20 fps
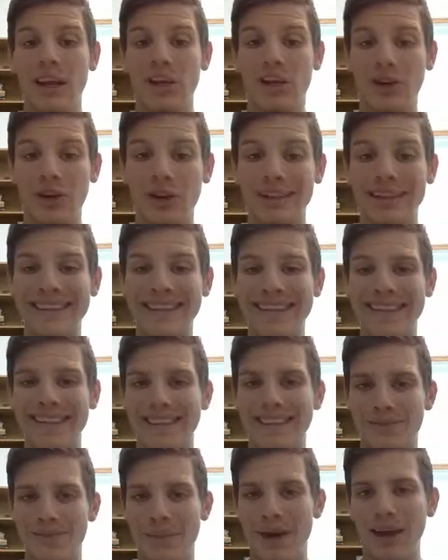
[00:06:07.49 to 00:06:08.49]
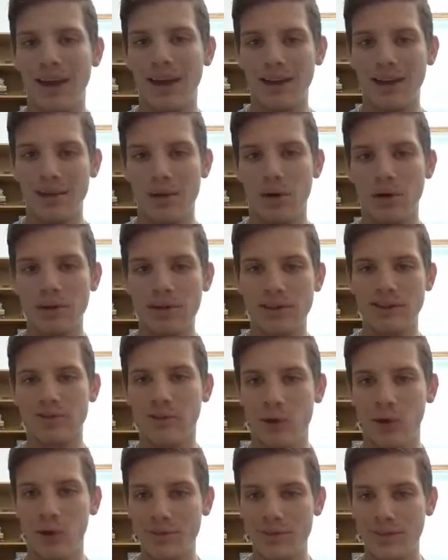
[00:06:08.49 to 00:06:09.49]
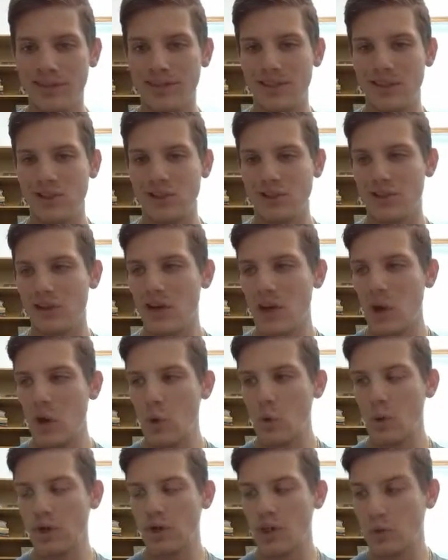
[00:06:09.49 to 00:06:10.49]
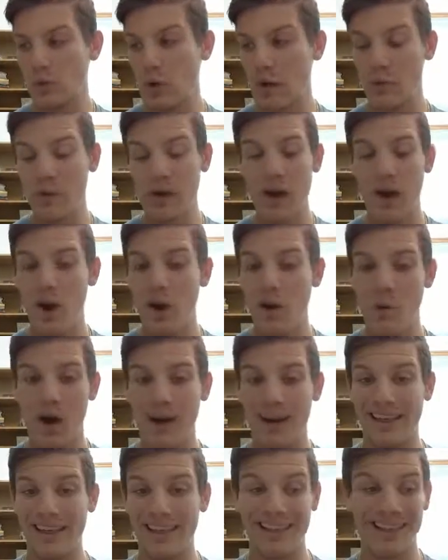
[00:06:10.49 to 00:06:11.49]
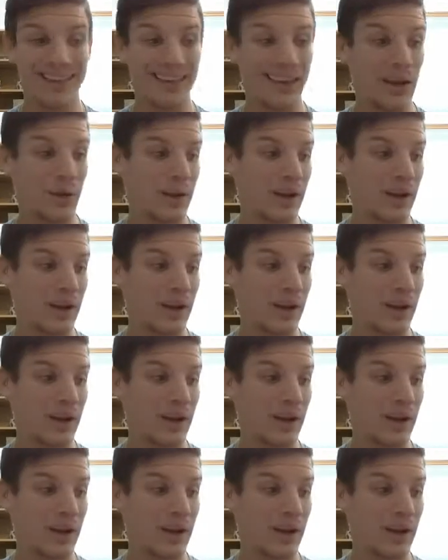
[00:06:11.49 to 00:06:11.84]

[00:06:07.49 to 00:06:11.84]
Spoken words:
You're at least making the most informed decision, which is what we all want in the day.